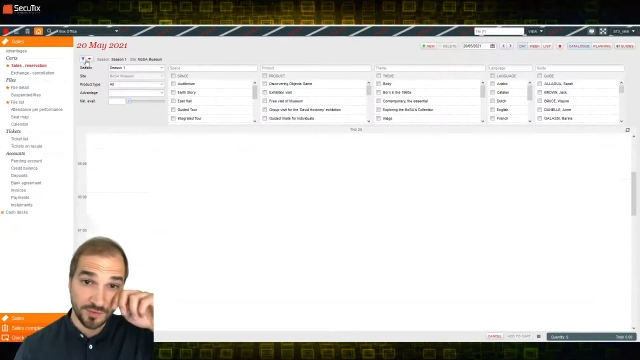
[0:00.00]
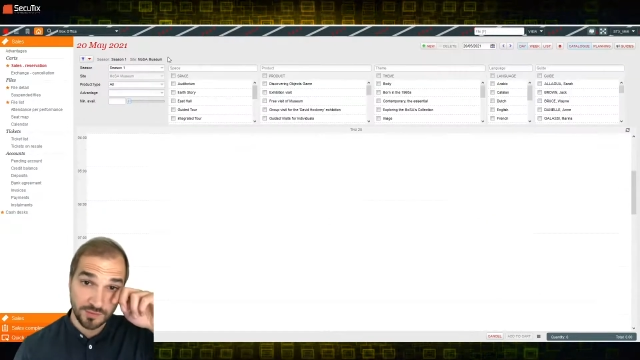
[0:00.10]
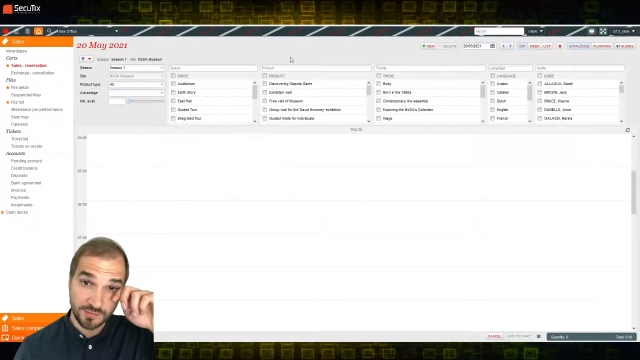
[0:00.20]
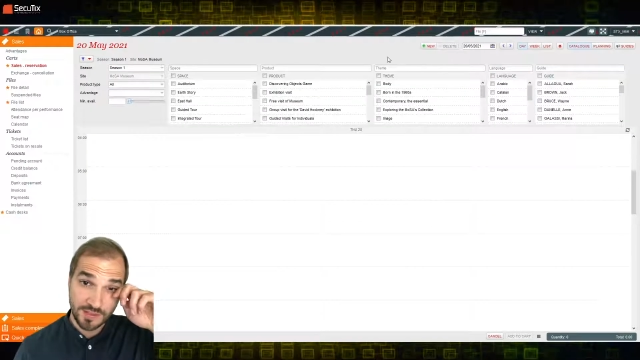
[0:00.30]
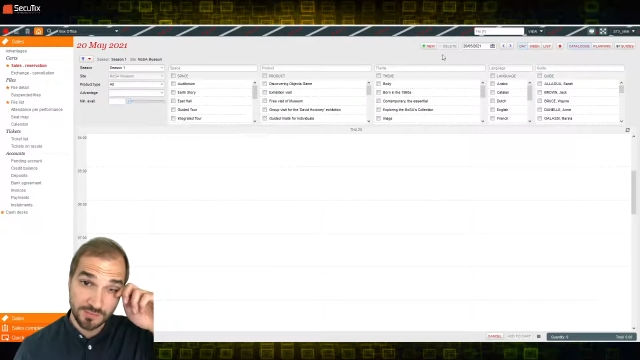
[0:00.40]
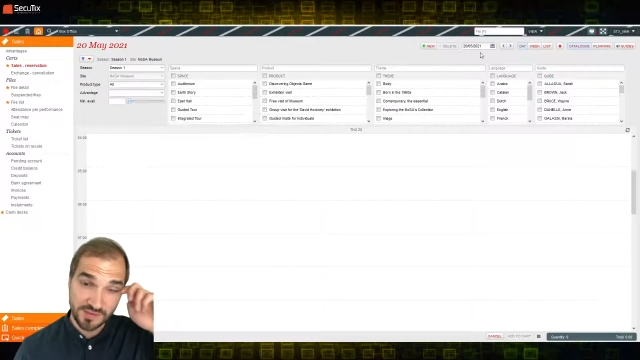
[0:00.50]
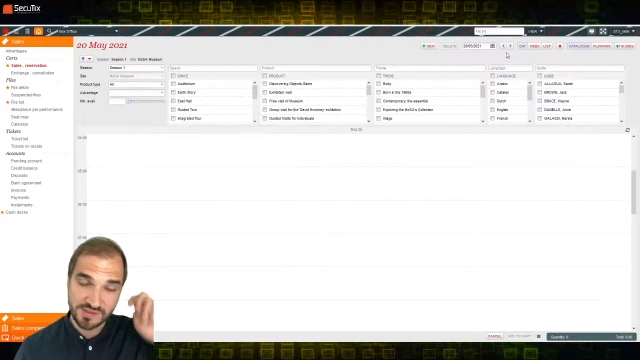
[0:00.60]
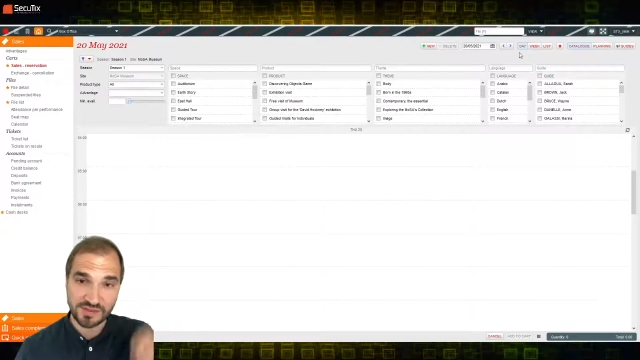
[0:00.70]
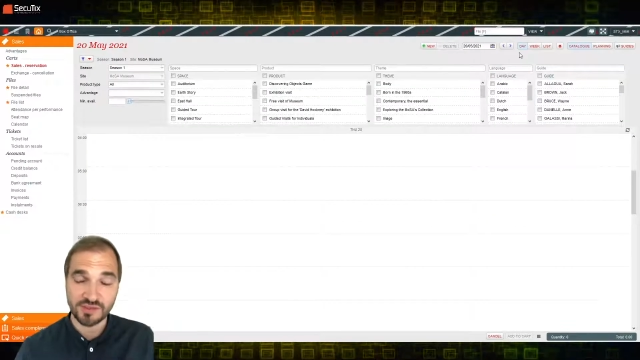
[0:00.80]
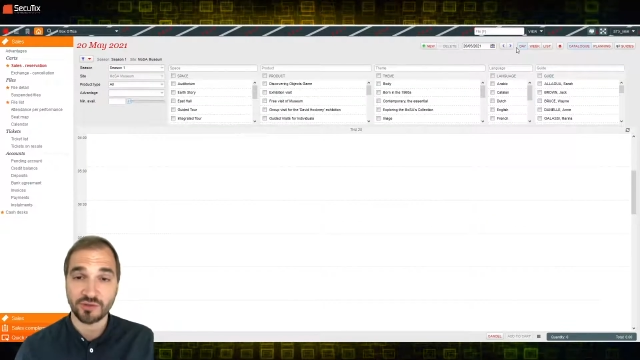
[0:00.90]
and then
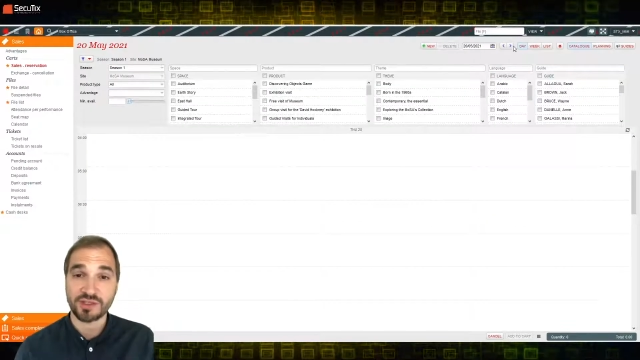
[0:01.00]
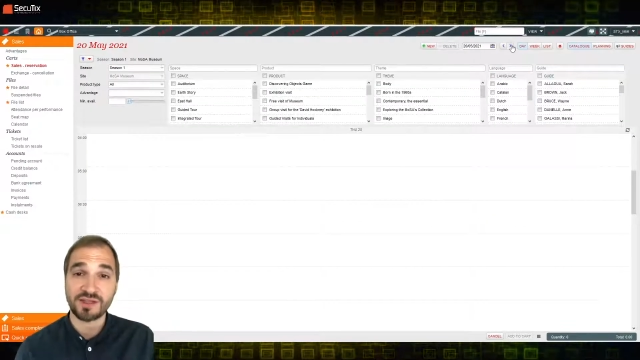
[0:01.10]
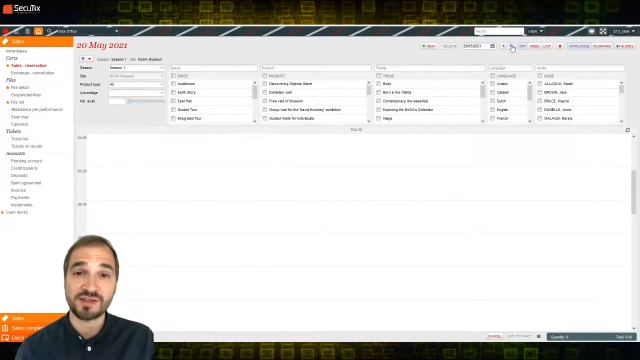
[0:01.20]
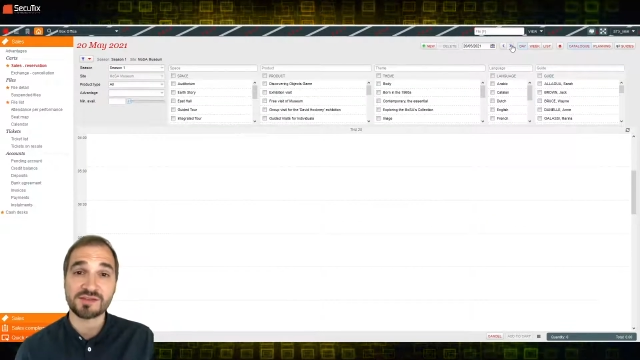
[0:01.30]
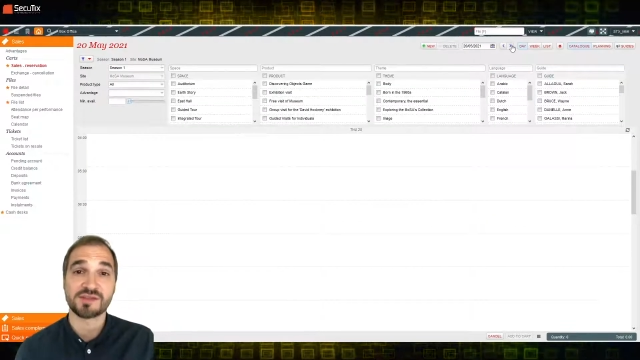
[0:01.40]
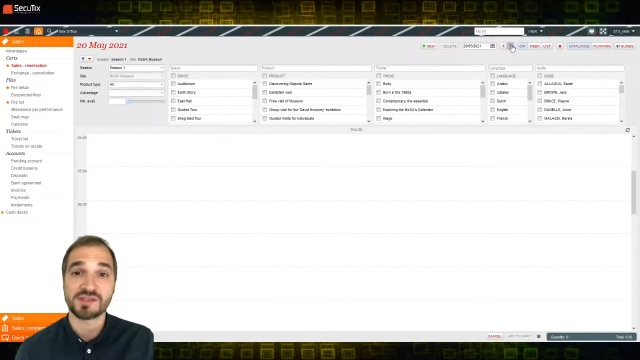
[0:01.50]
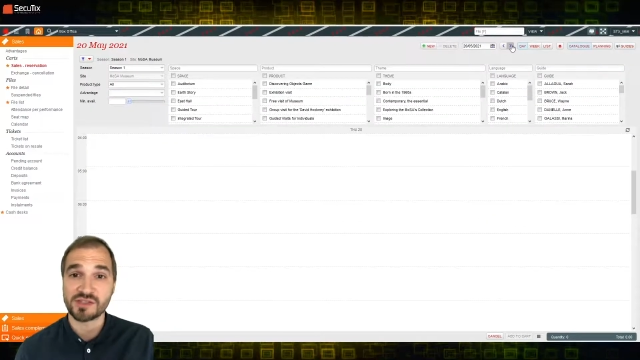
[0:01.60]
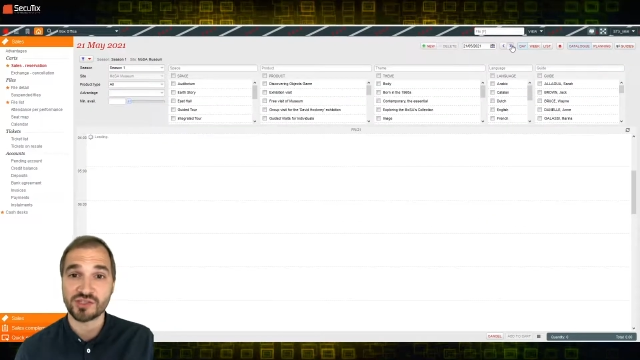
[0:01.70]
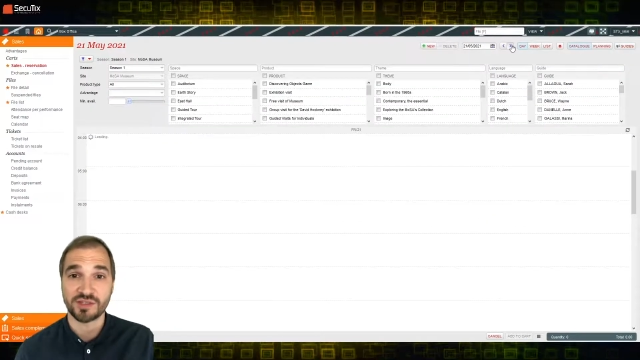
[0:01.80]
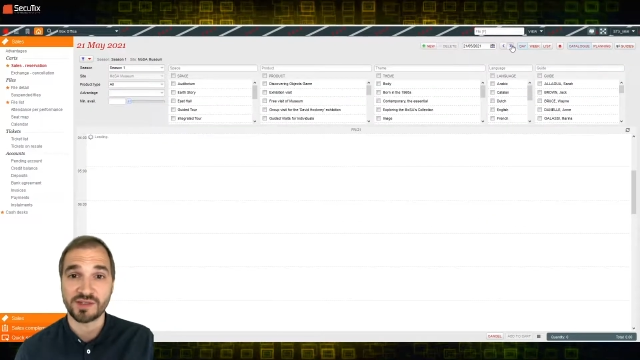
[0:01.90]
basically regardless the
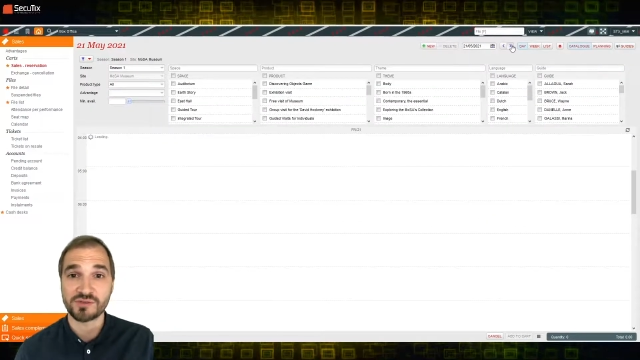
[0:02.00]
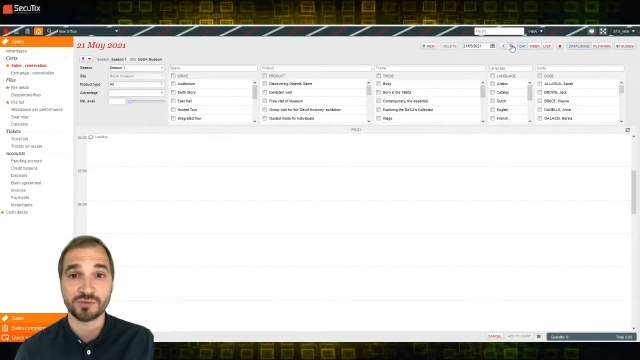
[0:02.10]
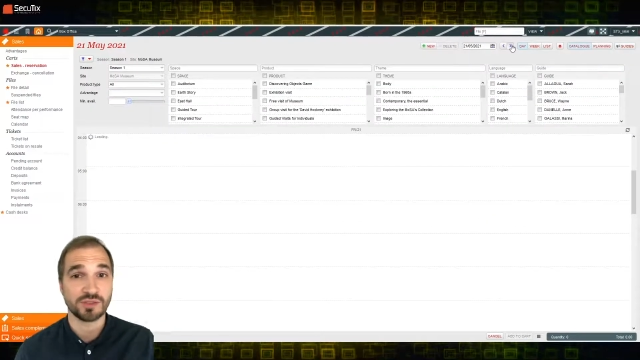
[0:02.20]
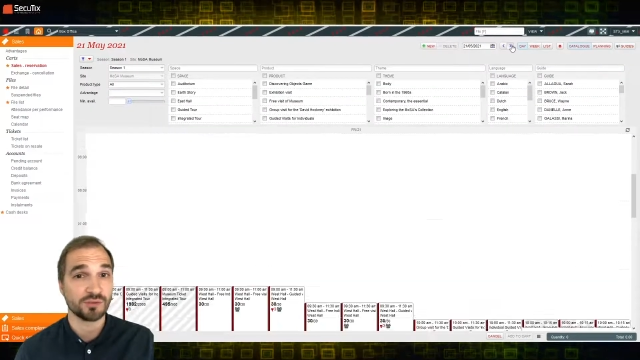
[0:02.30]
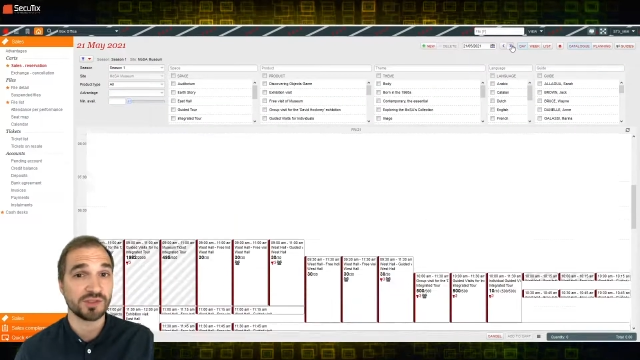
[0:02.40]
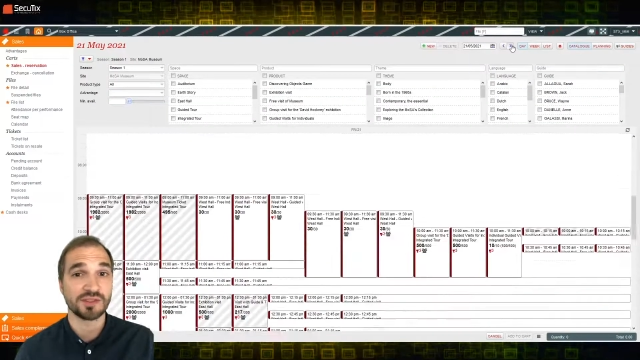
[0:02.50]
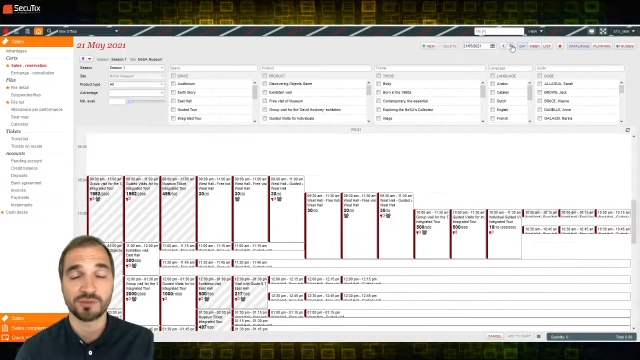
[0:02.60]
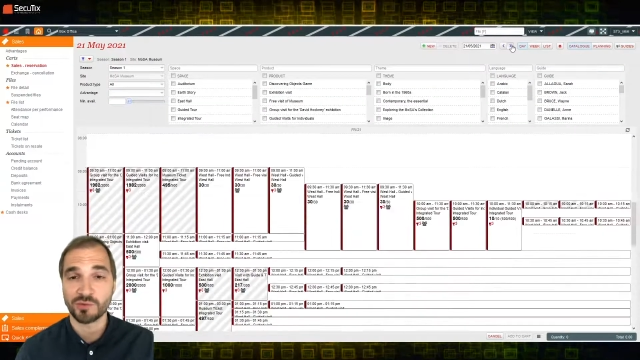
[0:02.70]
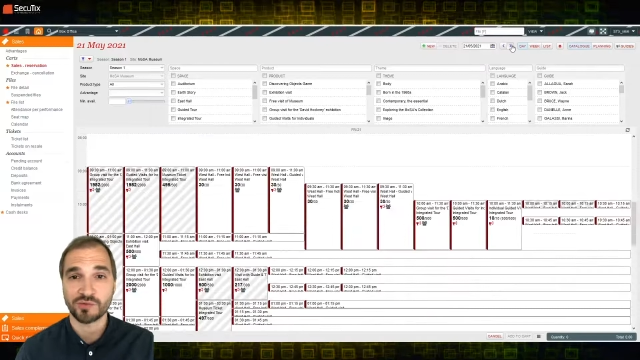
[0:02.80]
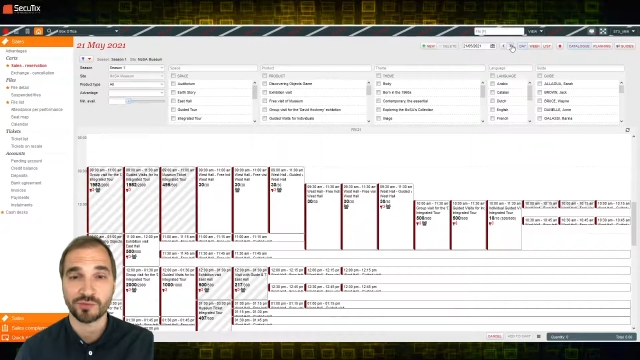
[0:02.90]
sales channel, so including in
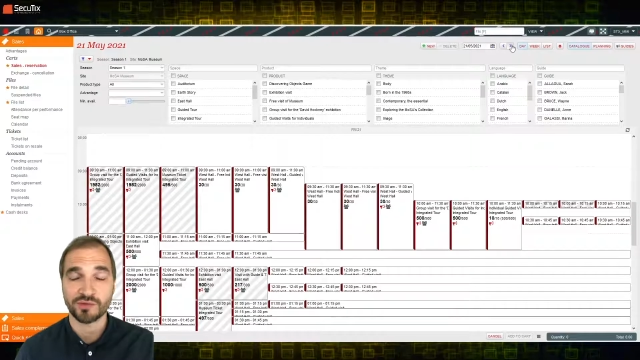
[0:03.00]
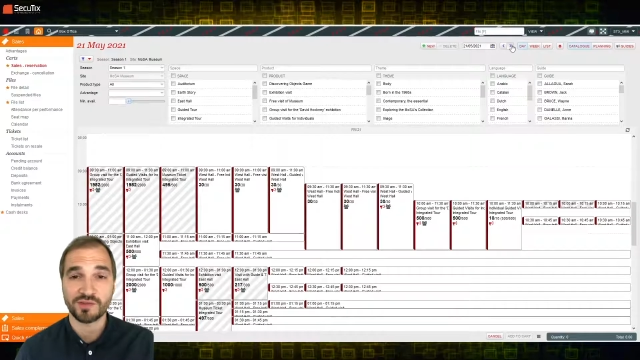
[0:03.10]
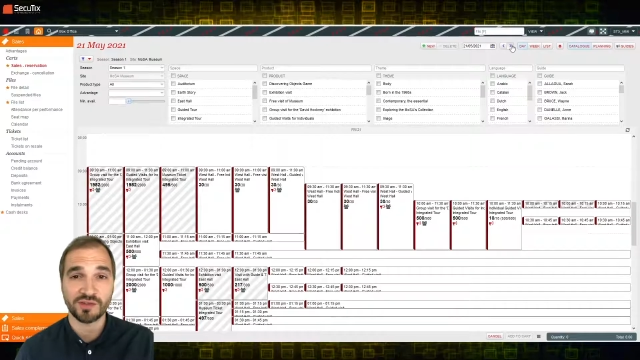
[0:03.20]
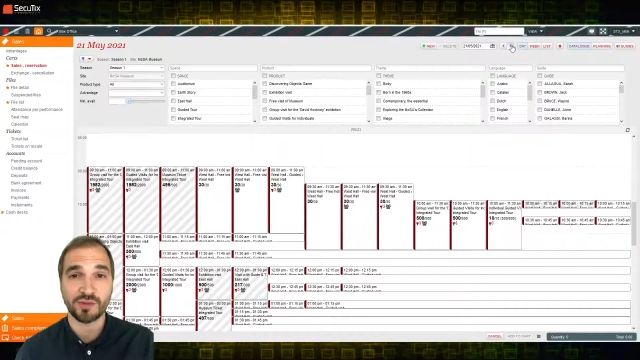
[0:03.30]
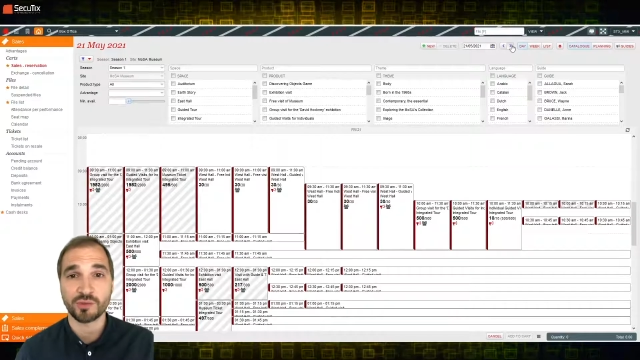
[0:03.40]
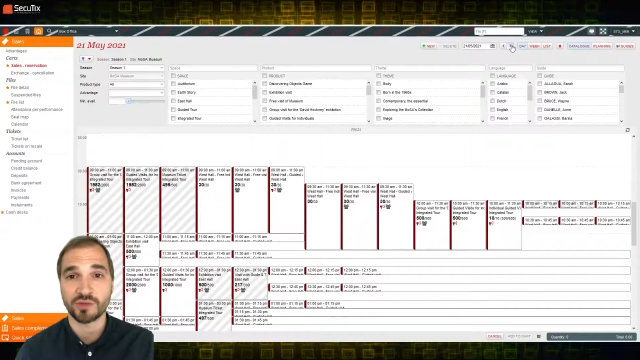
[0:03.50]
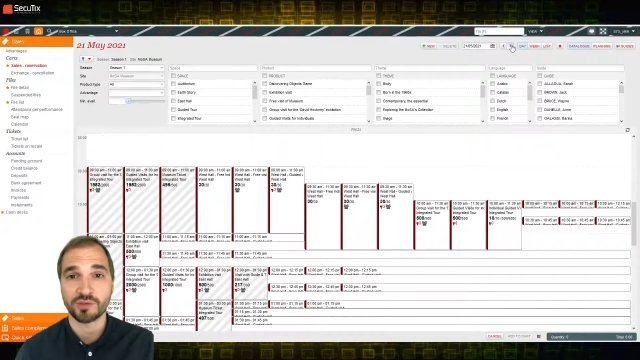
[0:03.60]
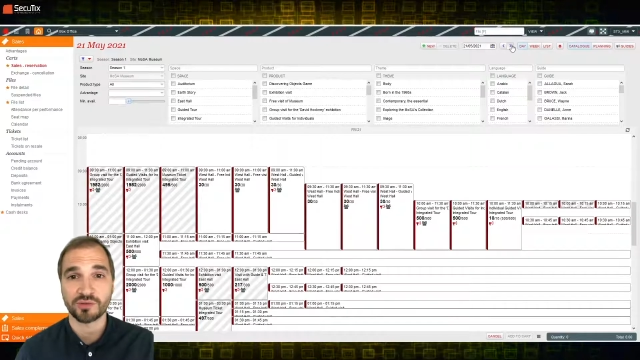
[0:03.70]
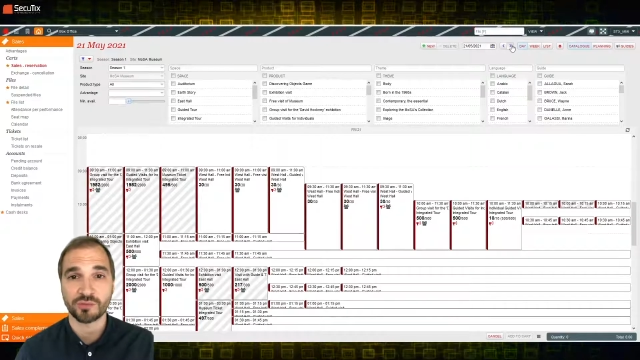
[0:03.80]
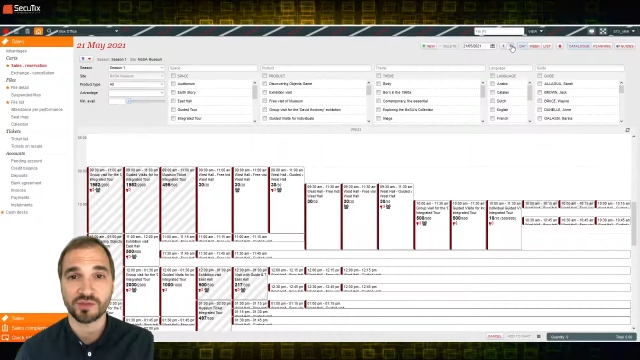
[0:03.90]
the box office here, we are
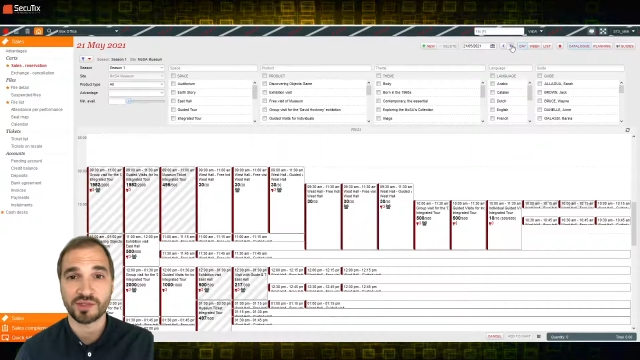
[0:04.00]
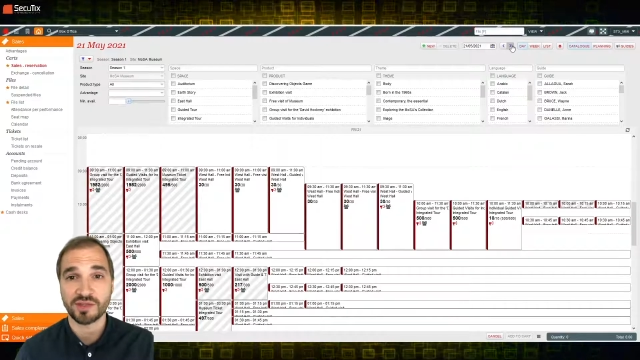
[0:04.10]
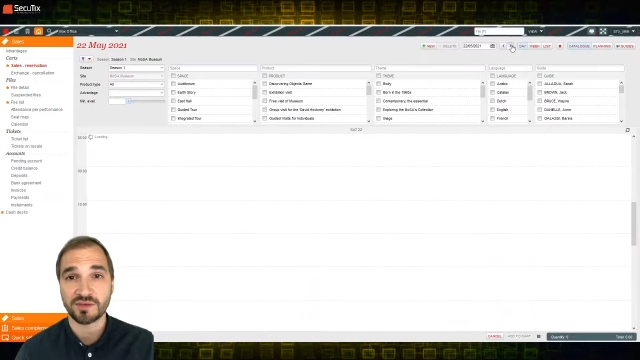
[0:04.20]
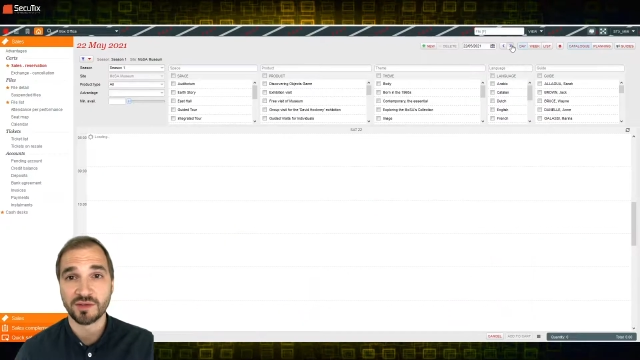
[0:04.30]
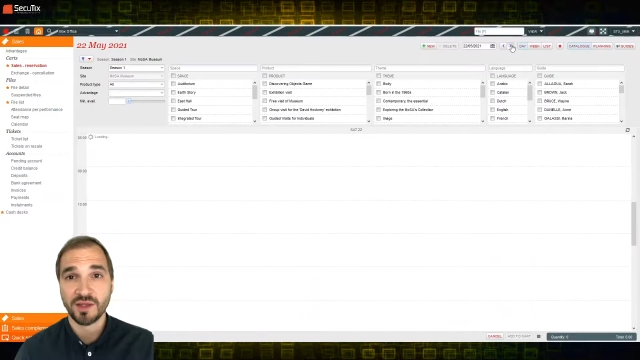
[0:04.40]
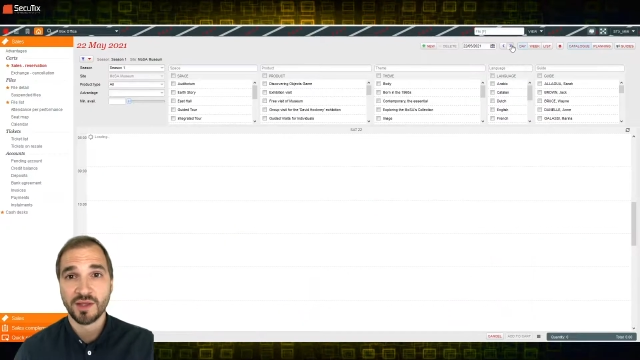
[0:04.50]
going to see that